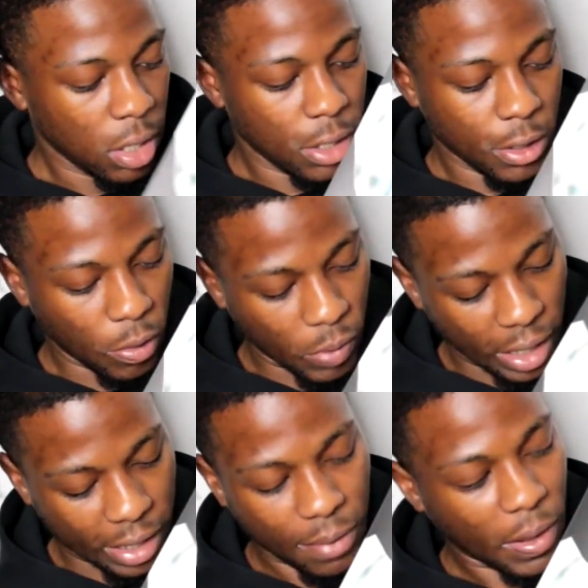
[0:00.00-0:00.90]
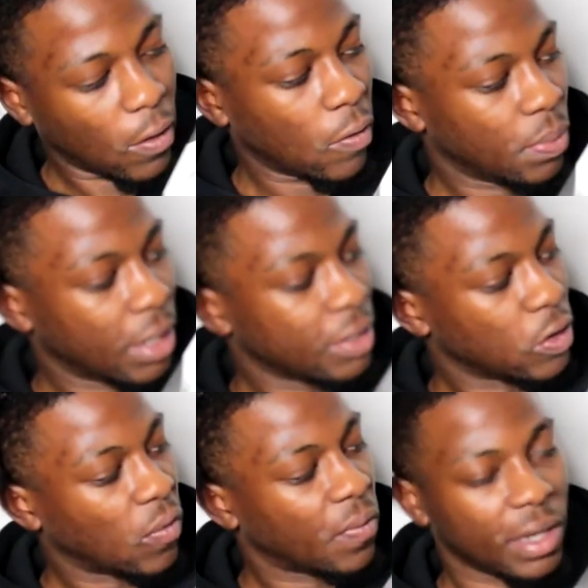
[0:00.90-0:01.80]
You know, when I get my own place,
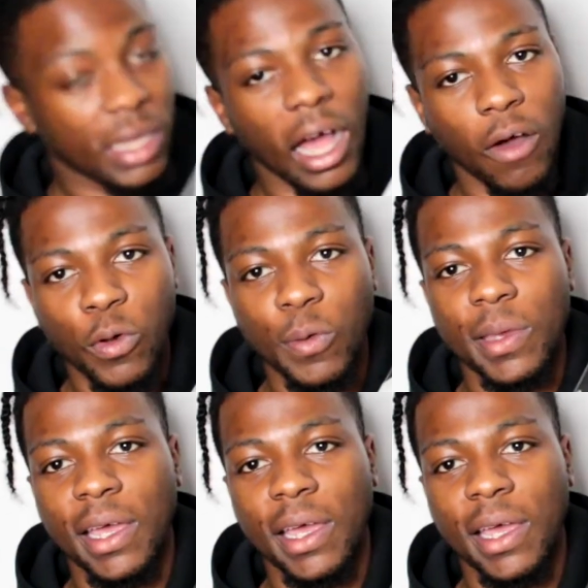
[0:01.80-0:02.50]
hopefully I will be